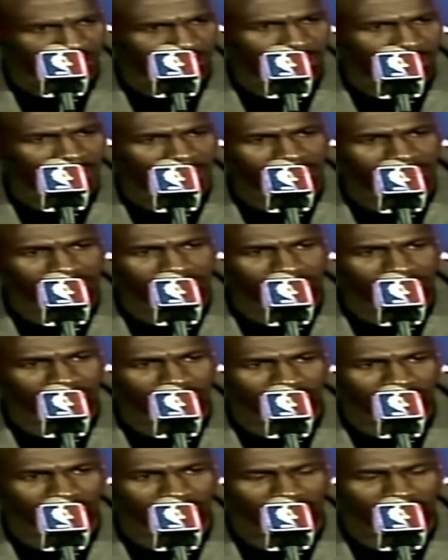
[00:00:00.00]
game of
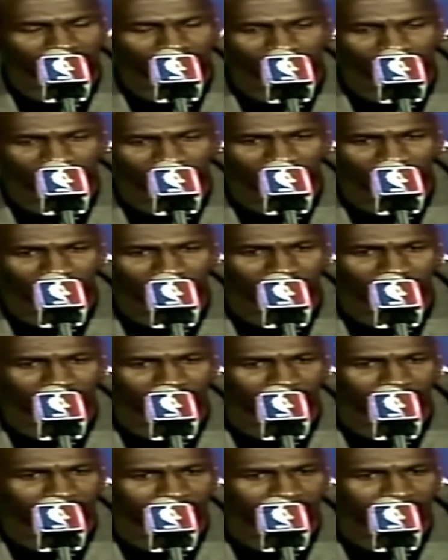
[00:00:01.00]
basketball, and we've all
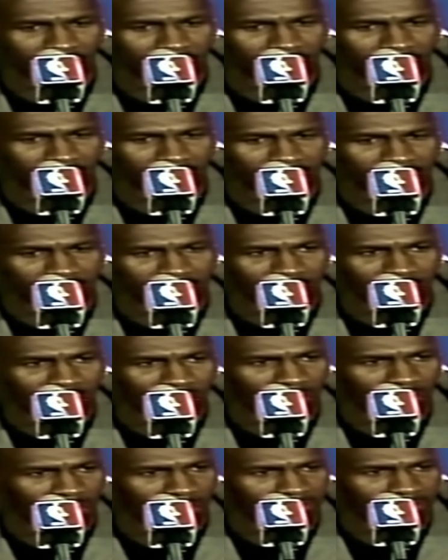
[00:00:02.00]
learned from them, and
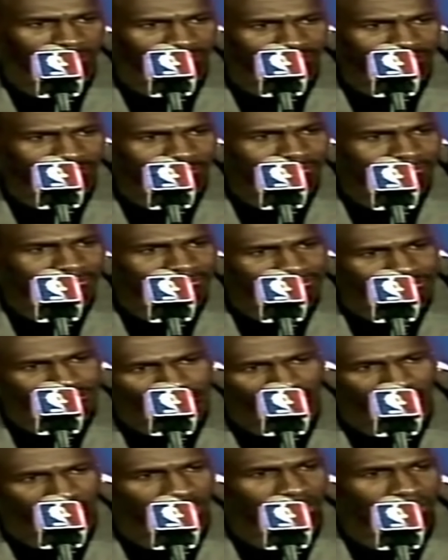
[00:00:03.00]
we've
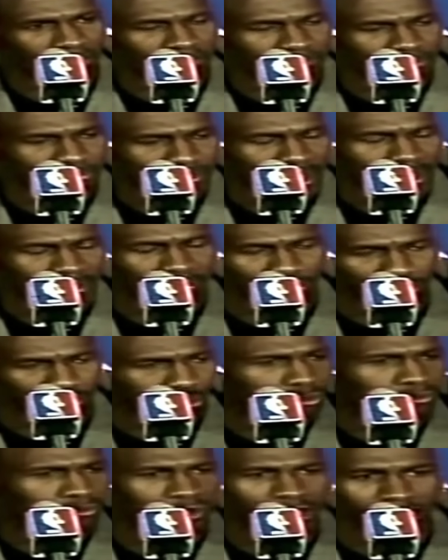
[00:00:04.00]
in,
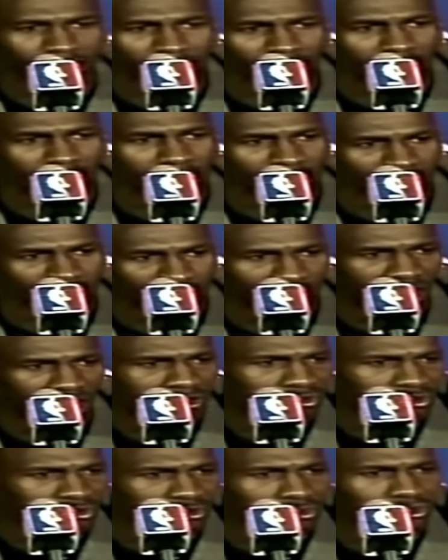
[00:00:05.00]
improved the, the, the
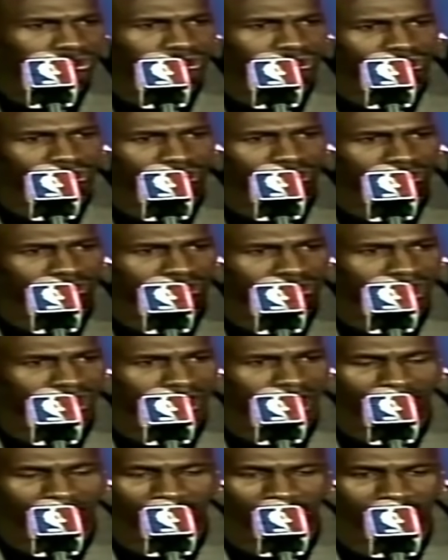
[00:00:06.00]
picture to a certain
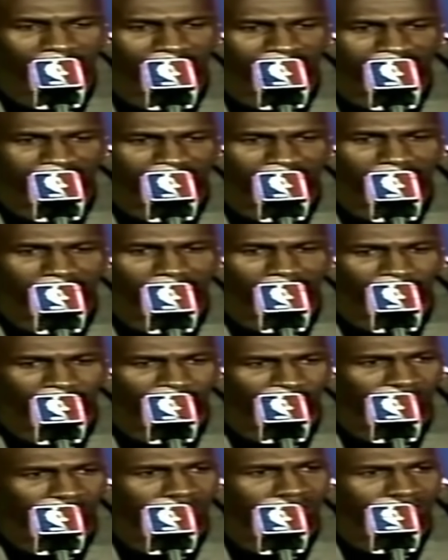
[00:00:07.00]
extent. And to say
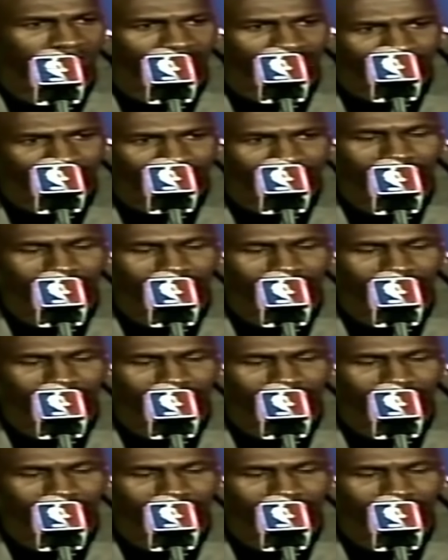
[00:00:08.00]
that one